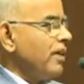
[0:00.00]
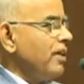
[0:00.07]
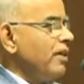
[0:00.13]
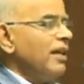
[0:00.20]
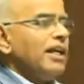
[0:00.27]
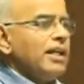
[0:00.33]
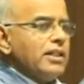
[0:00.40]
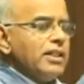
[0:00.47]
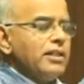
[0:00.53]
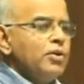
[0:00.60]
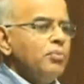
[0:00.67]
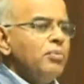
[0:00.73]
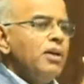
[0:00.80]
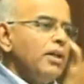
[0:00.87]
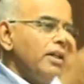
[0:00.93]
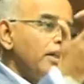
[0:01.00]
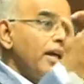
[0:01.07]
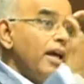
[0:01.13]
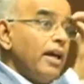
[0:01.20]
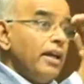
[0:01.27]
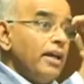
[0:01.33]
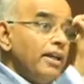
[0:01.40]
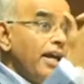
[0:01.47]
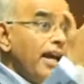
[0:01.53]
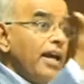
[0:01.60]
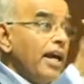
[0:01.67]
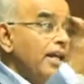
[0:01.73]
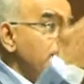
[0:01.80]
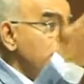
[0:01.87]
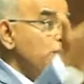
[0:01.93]
Let us assume A
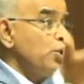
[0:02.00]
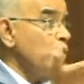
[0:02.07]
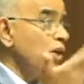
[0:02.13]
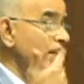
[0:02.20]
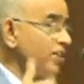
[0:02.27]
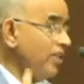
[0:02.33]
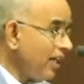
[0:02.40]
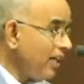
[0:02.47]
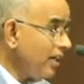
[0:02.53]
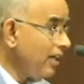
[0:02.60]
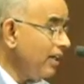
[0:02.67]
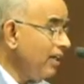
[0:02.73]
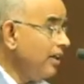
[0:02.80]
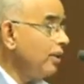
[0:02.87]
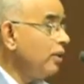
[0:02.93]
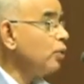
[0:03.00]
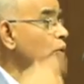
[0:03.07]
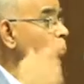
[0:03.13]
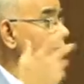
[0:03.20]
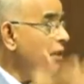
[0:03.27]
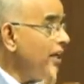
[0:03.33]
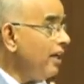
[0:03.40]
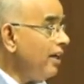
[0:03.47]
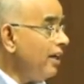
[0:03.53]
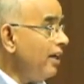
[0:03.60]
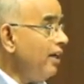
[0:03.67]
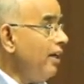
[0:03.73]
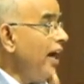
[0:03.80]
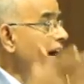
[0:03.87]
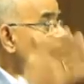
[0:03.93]
has issued a check to B,
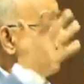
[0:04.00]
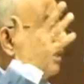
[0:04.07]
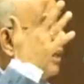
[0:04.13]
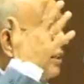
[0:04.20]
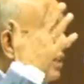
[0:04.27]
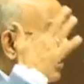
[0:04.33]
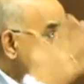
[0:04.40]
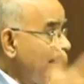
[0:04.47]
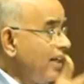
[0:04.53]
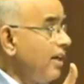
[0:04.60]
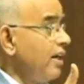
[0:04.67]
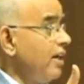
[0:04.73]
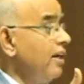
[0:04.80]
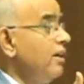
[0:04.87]
and the check